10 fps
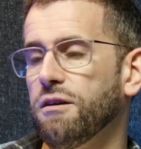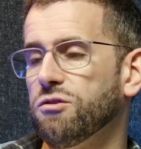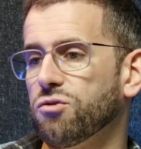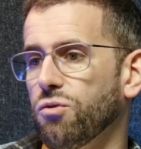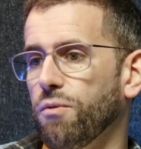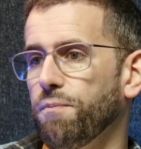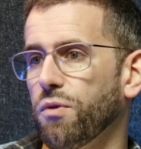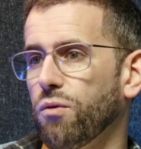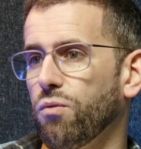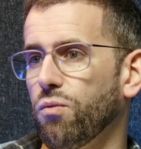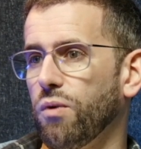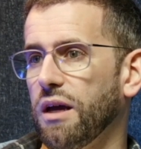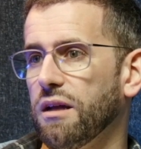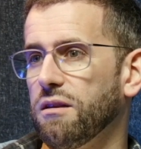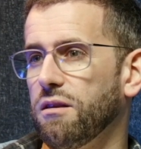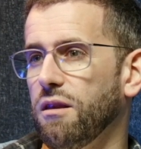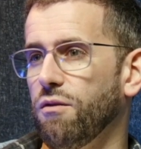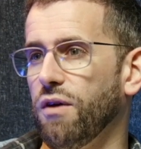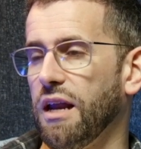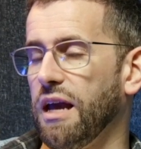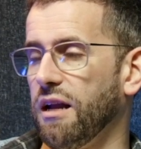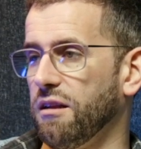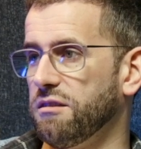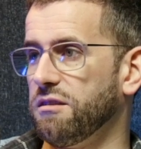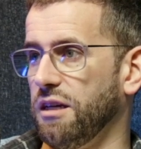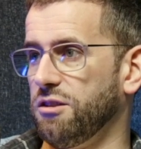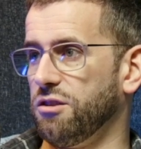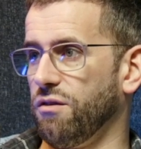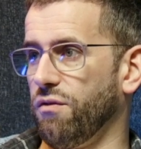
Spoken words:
So we had the very early stages of